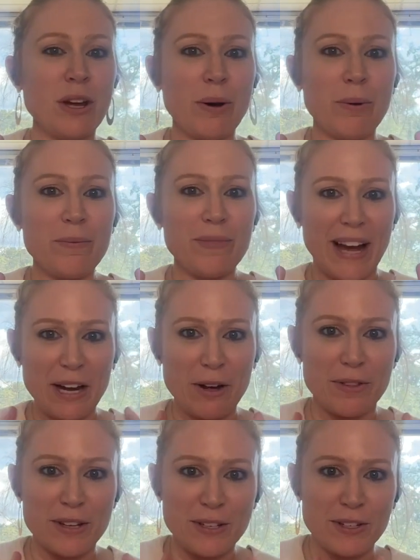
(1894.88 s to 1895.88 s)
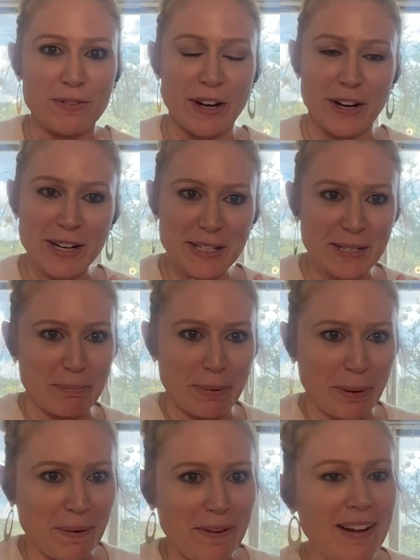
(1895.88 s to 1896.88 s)
So I know this is very
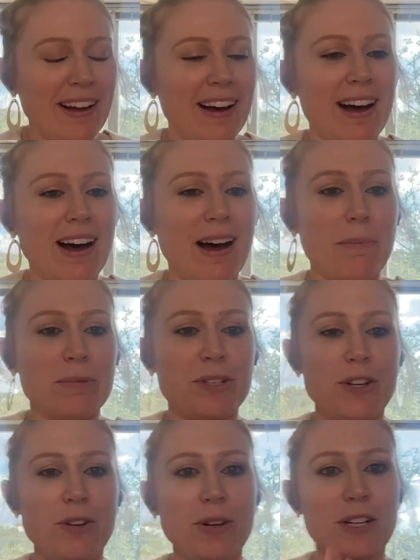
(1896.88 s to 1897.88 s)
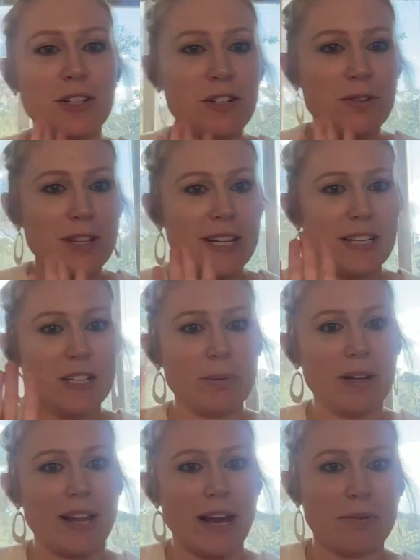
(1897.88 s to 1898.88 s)
simple. So you can do this
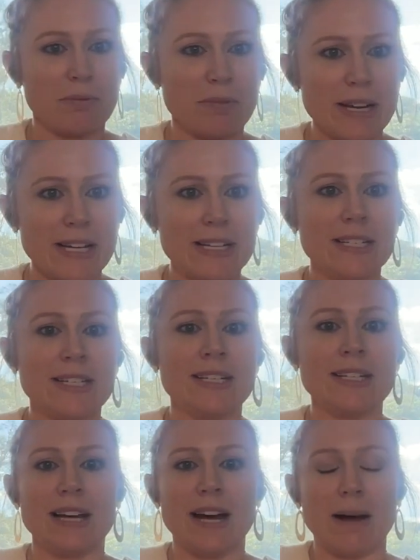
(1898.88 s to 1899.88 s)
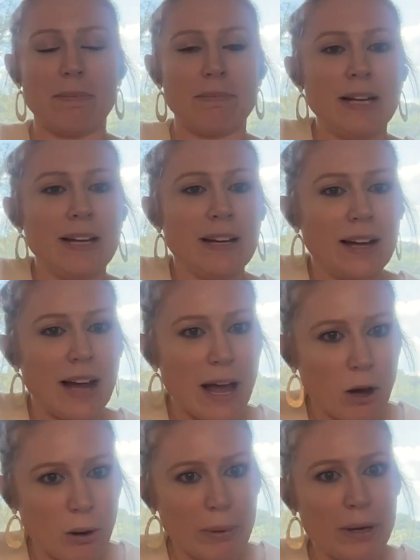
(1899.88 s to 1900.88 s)
with like wrist,
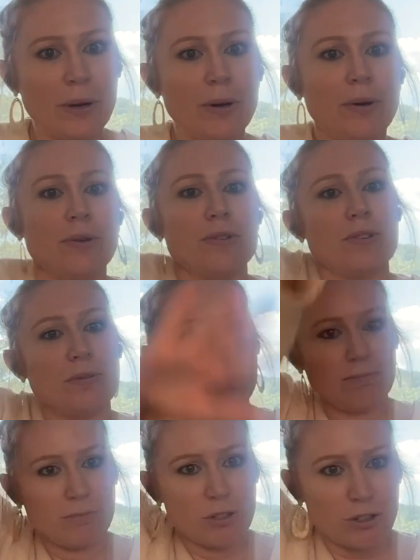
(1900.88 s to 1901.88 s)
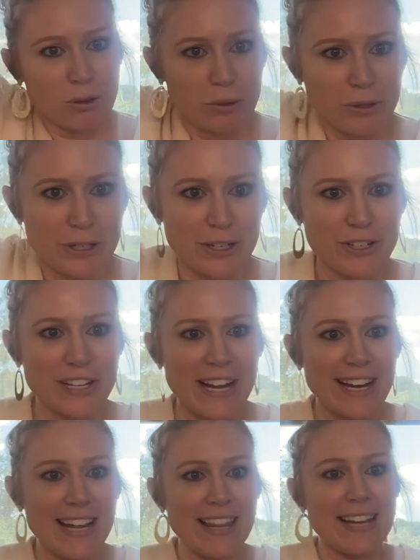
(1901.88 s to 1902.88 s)
elbows, shoulders,
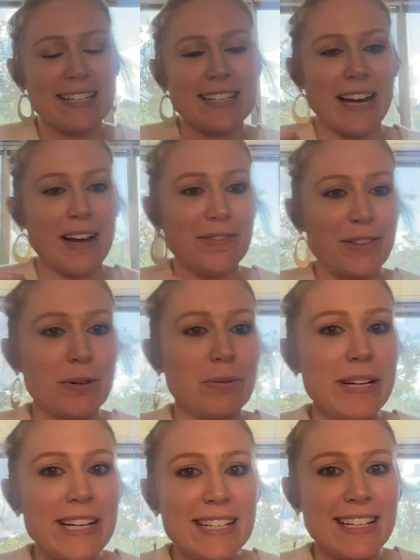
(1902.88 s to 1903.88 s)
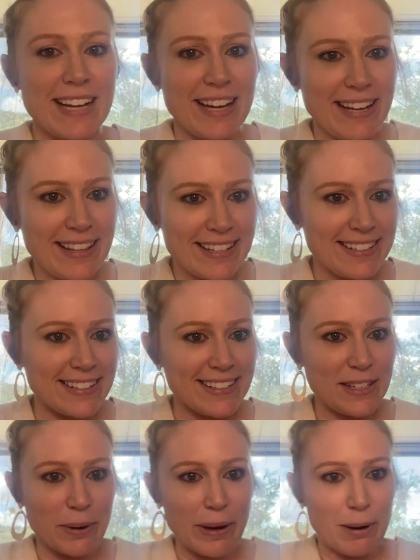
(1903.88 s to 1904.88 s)
any of that stuff. The reason this
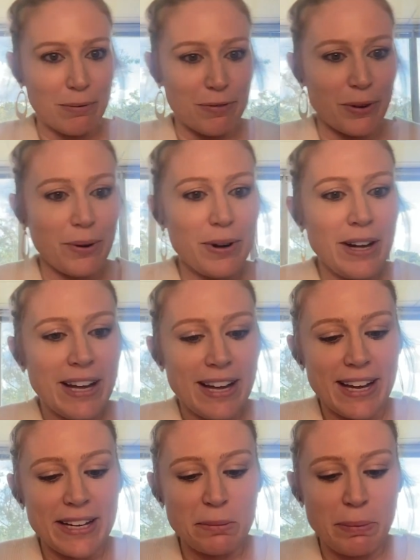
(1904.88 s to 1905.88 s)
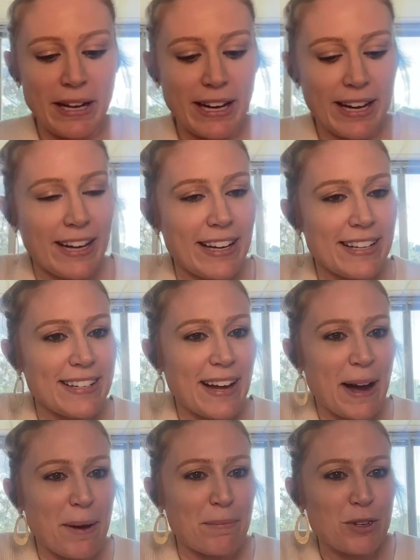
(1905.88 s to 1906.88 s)
is so helpful is because
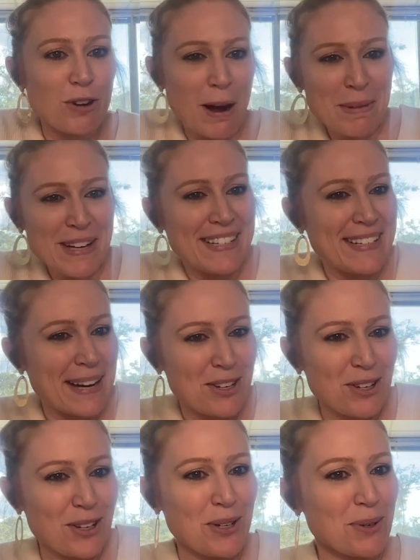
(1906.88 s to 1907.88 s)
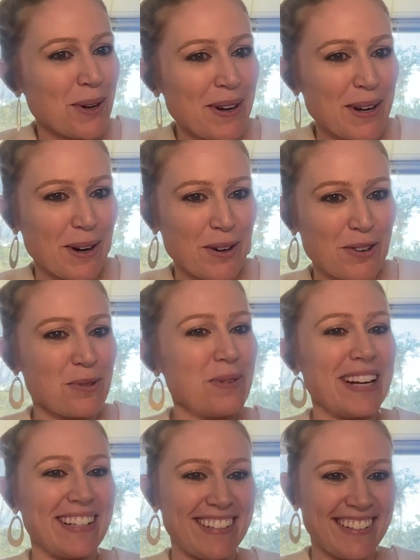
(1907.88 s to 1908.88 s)
trauma is actually stored in our
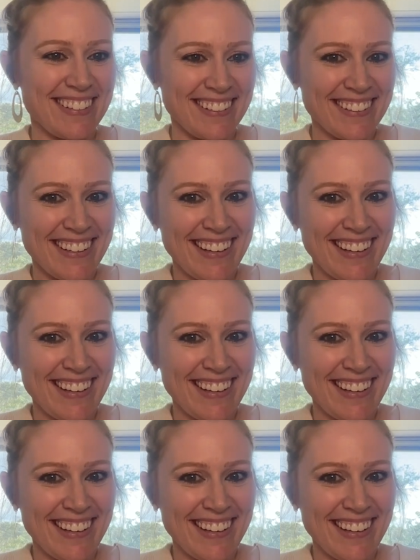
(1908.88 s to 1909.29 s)
joints.